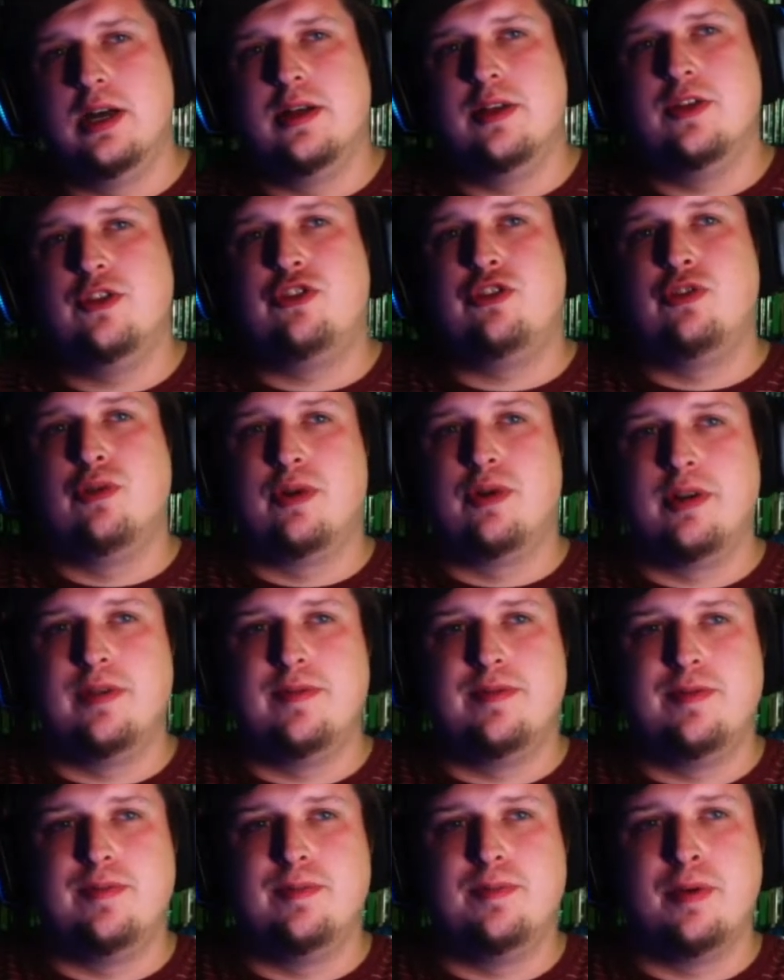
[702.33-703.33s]
sort
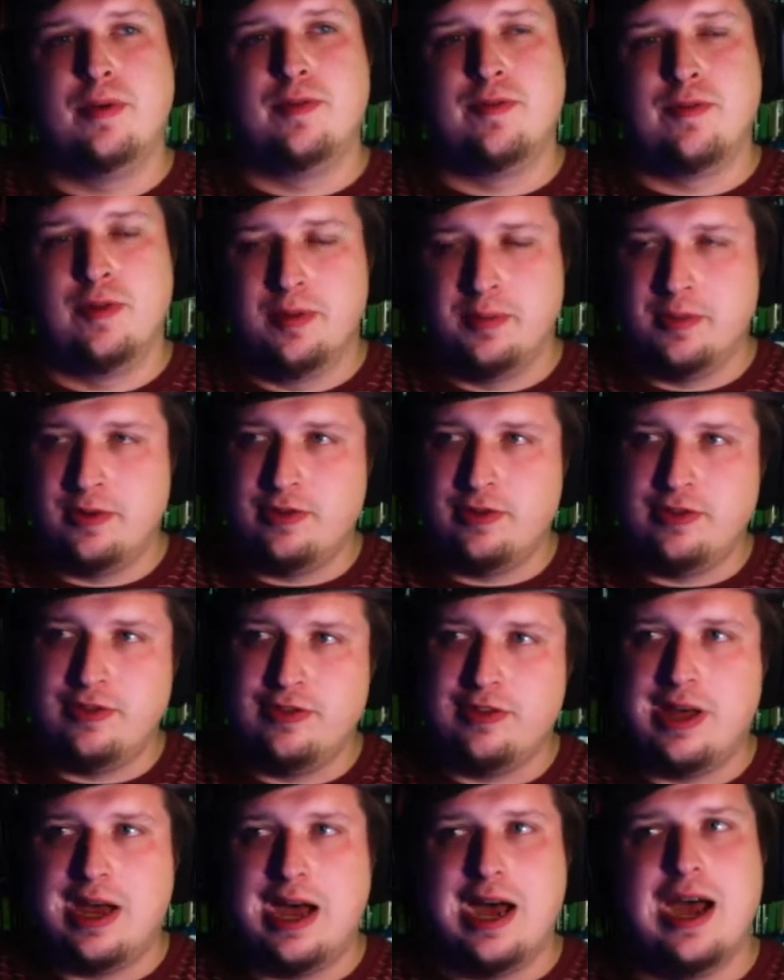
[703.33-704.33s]
of performances
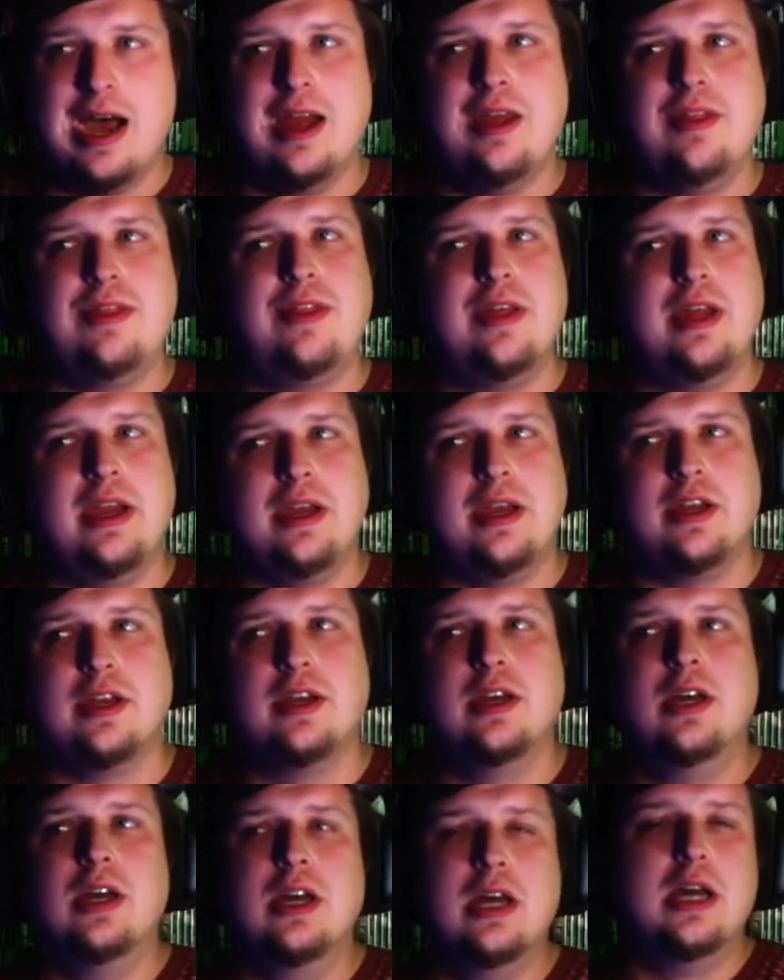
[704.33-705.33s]
that I think
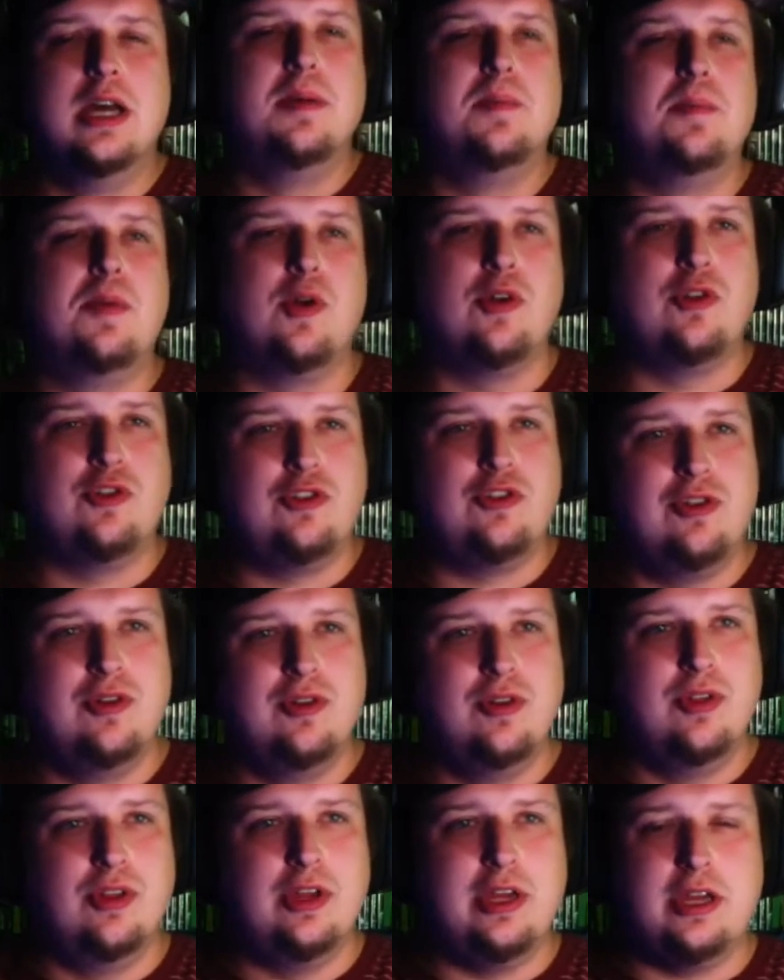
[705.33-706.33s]

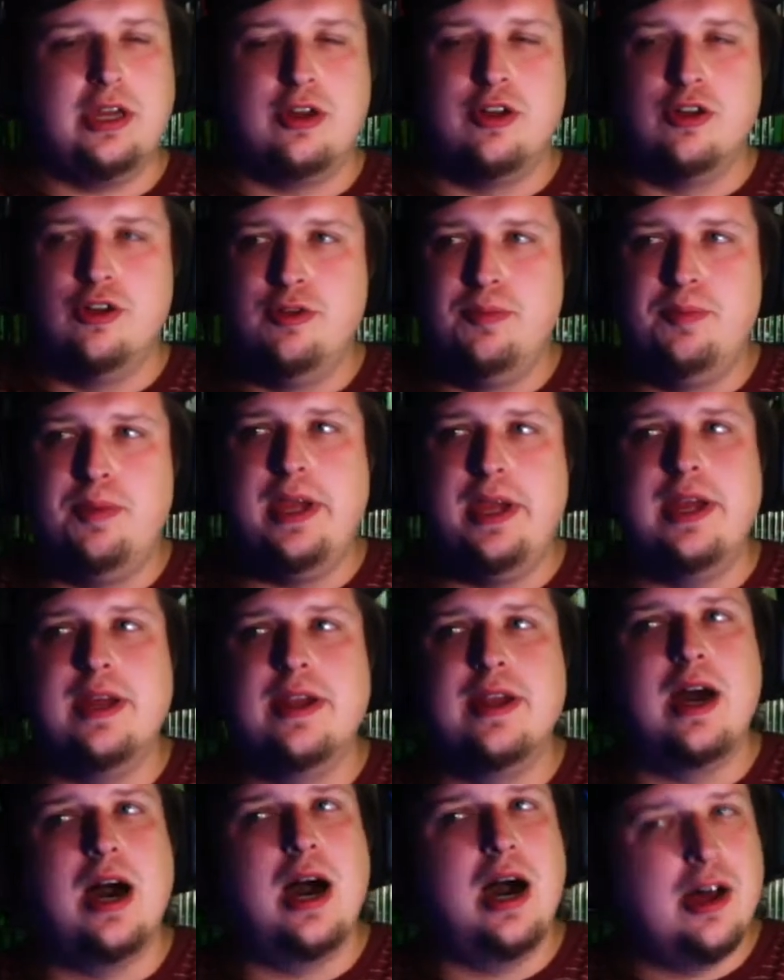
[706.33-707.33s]
personally could be an
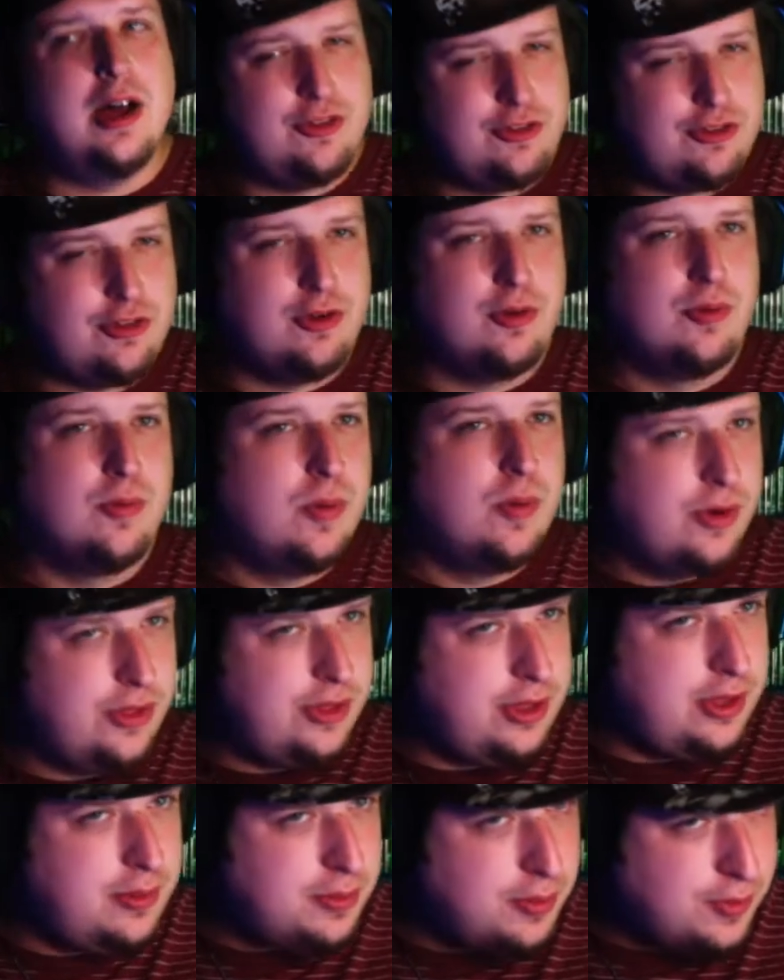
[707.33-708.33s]
Oscar
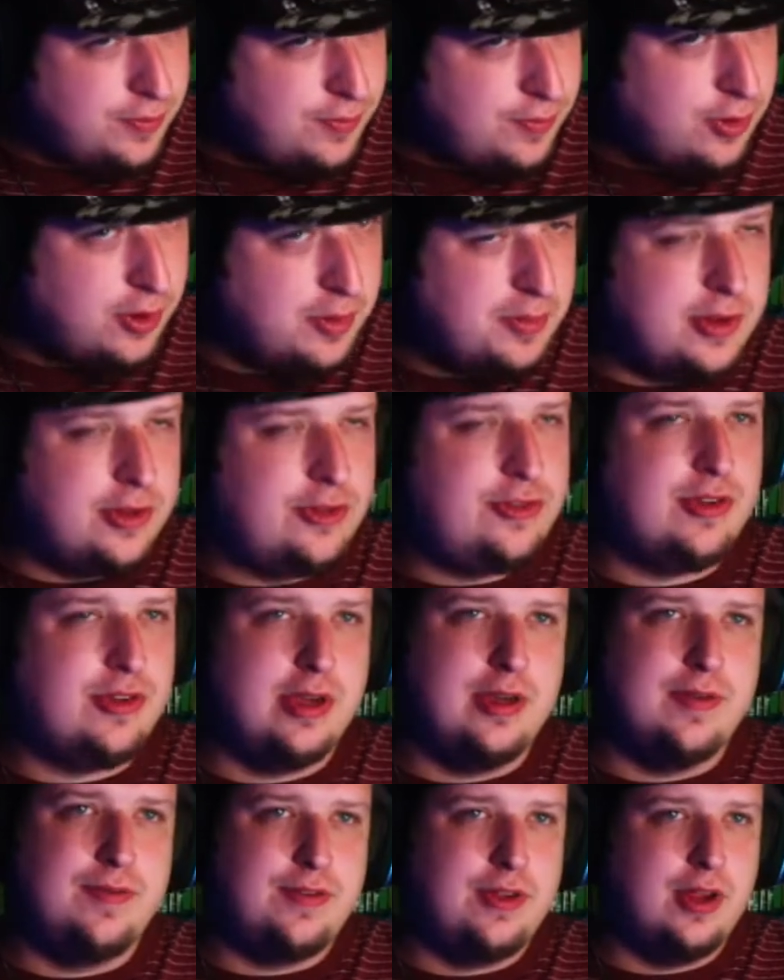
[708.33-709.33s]
worthy performance
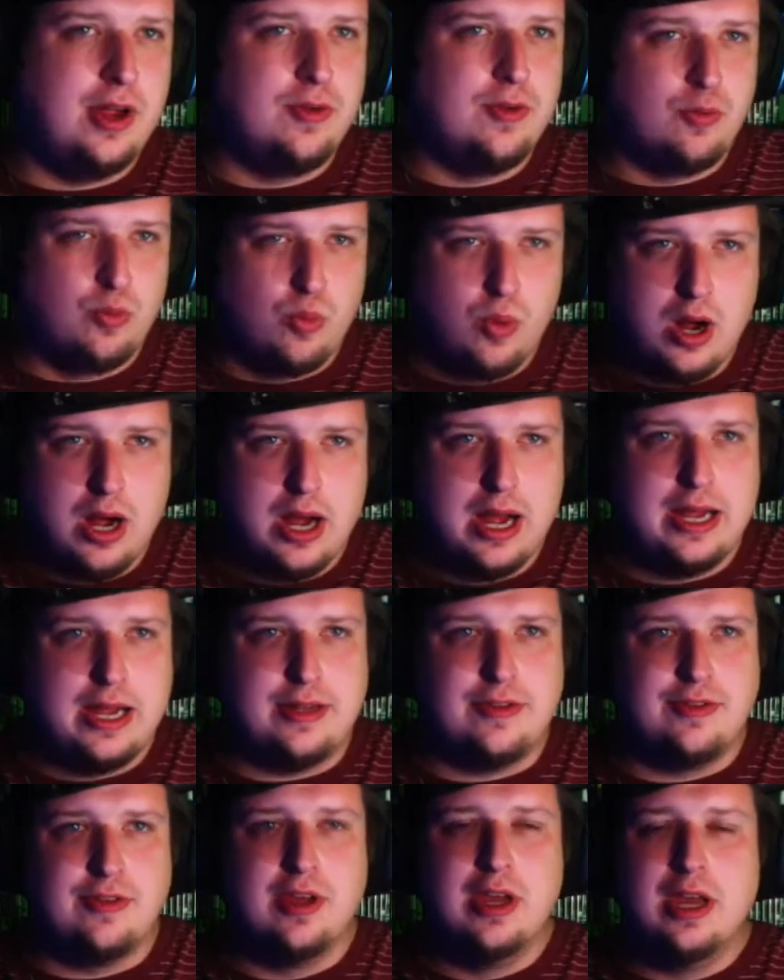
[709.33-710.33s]
if done
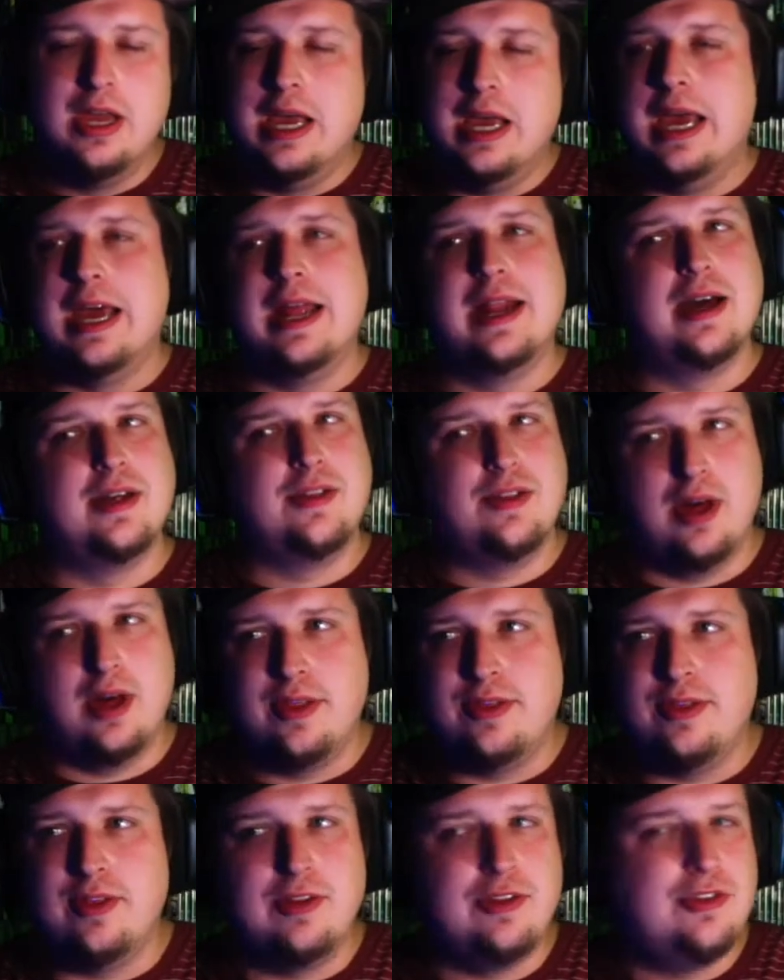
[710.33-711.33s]
right, and I thought
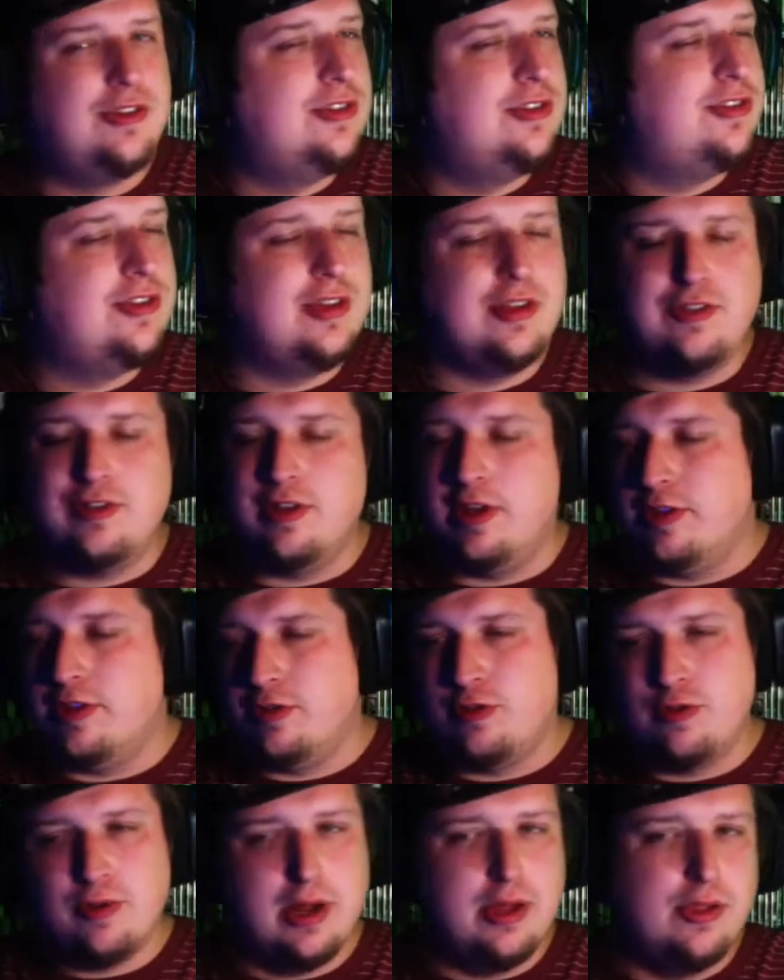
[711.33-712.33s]
this since I saw the
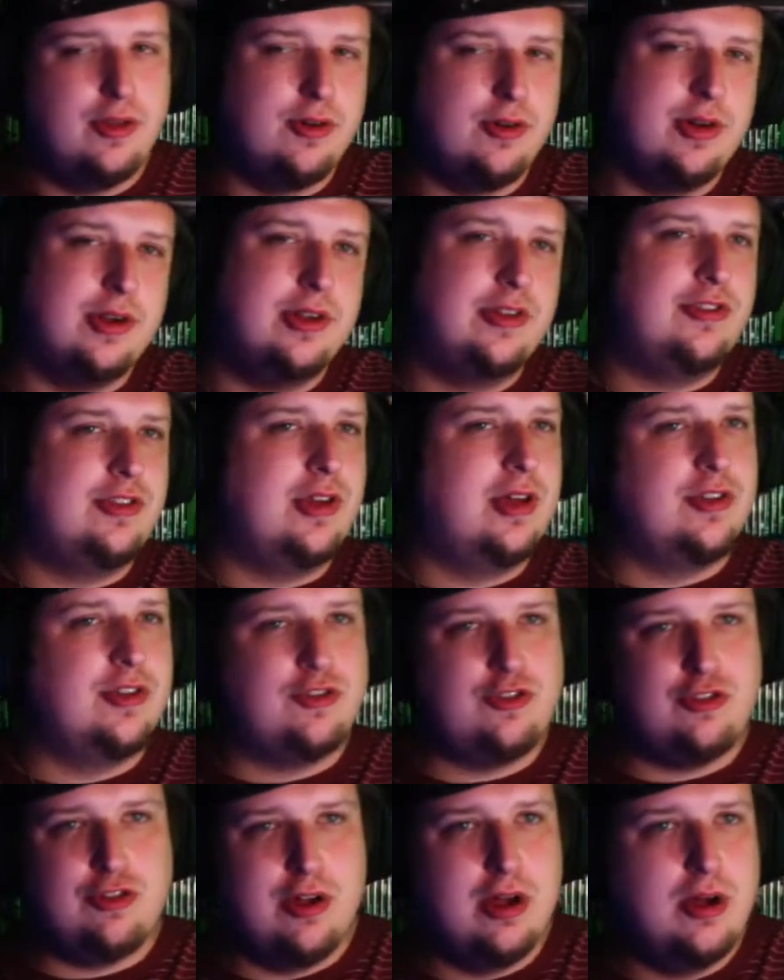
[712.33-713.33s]
trailer and saw the
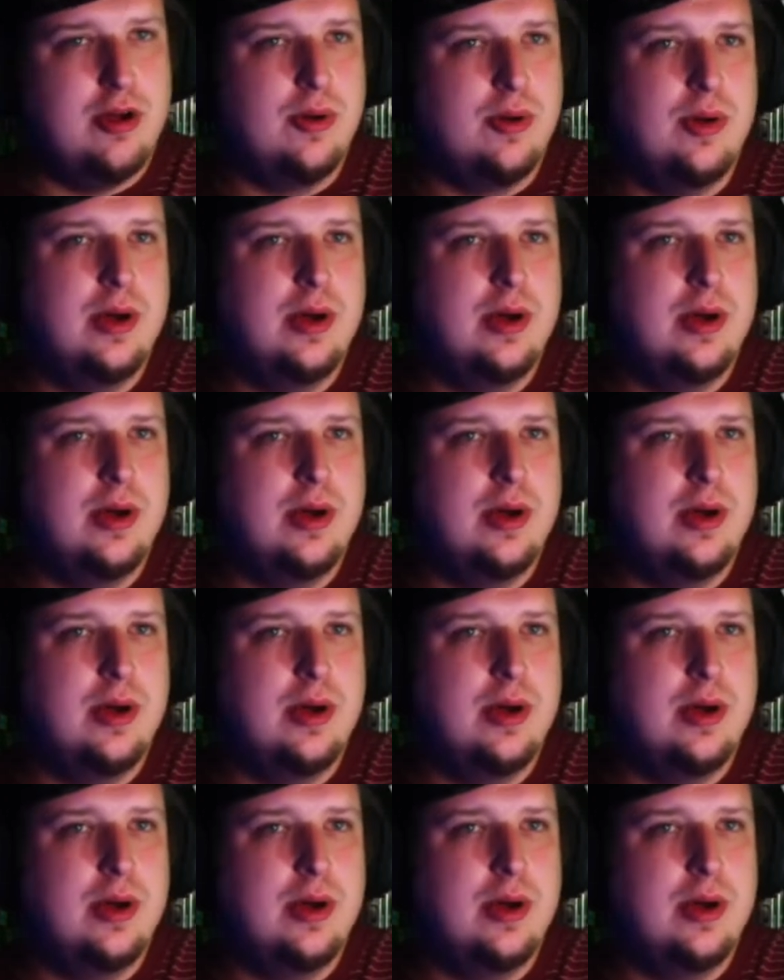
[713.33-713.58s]
show,